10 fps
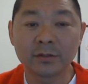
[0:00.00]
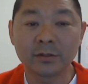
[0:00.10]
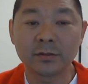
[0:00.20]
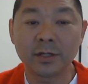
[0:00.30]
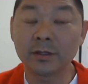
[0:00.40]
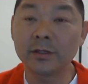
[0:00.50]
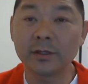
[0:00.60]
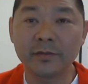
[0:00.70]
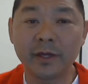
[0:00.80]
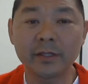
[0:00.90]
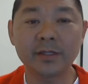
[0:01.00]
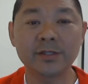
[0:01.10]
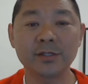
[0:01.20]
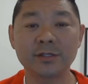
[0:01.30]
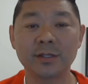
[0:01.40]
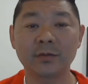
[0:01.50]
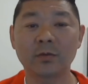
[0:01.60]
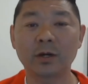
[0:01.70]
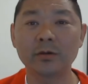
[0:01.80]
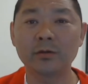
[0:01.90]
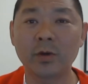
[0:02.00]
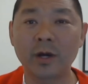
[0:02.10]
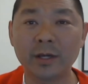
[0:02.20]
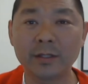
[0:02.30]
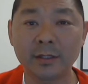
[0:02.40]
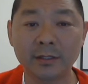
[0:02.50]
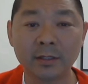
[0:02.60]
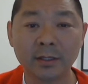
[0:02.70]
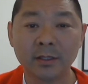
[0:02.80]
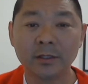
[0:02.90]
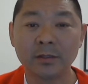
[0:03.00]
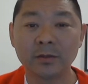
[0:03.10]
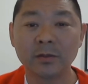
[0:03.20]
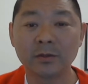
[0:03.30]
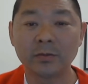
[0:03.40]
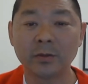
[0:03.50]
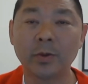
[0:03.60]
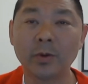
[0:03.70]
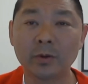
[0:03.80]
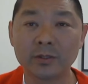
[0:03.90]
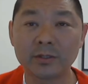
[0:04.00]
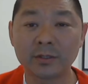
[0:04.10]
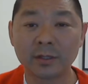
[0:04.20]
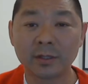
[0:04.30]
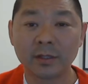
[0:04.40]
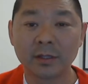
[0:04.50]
So another advantage is that while you're writing your reports,